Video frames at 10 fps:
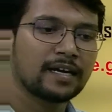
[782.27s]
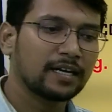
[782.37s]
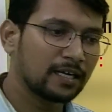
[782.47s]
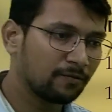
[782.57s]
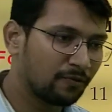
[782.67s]

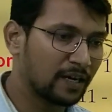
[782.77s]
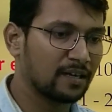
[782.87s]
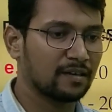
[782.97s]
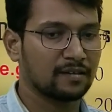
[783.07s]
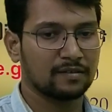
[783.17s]
different.
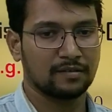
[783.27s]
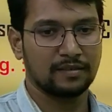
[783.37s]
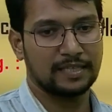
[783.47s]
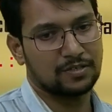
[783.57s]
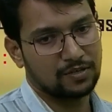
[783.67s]

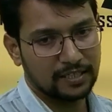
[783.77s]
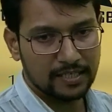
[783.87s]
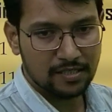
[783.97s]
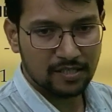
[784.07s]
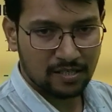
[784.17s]
That's why that
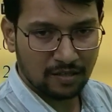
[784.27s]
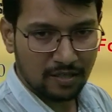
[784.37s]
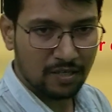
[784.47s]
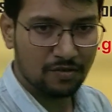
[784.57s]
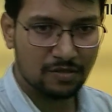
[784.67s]
is
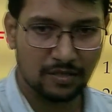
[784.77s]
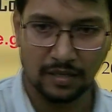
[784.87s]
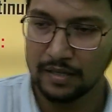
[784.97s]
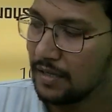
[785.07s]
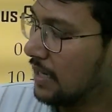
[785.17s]
discontinuous.
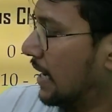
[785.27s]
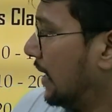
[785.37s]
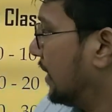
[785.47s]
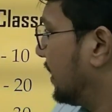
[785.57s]
And